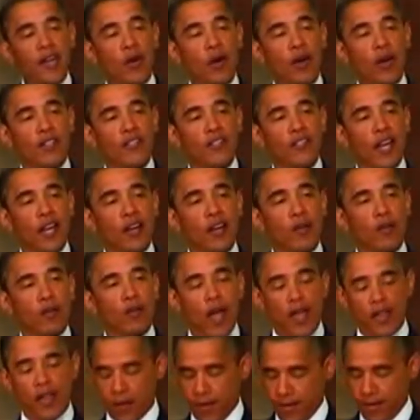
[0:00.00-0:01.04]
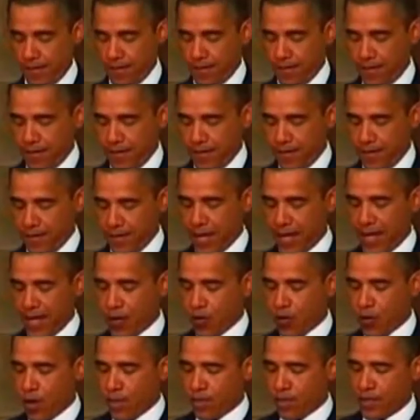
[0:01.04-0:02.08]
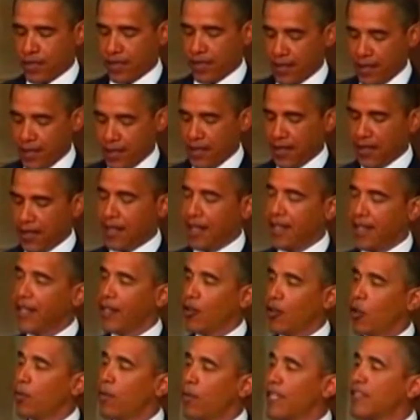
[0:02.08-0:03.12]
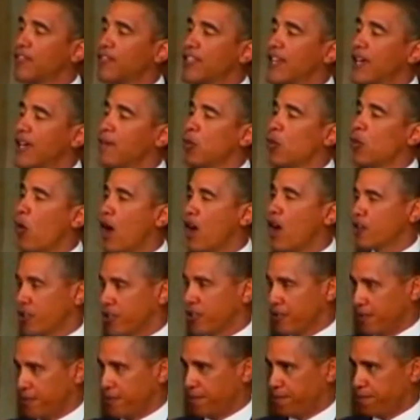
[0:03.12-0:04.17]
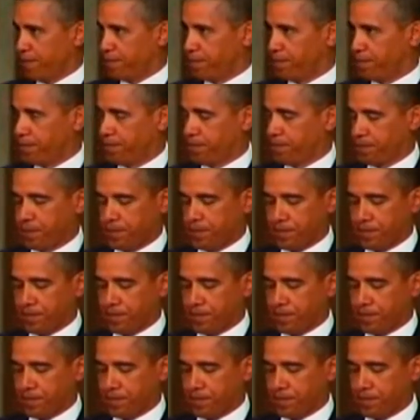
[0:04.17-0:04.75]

in my ear on his last breath that he wanted my government